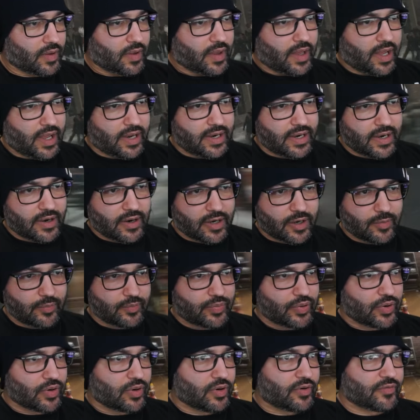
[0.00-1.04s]
And then I can
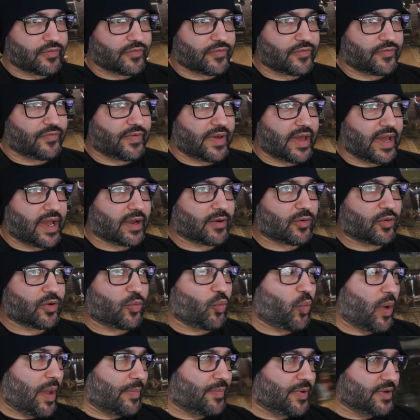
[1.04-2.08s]
pull off their
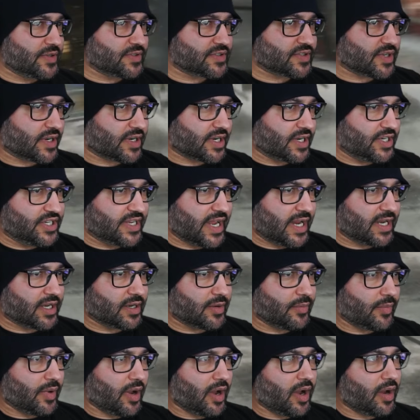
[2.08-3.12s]
weapon, so I can yank
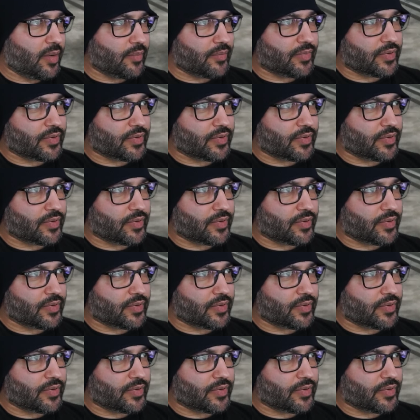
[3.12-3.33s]
them up.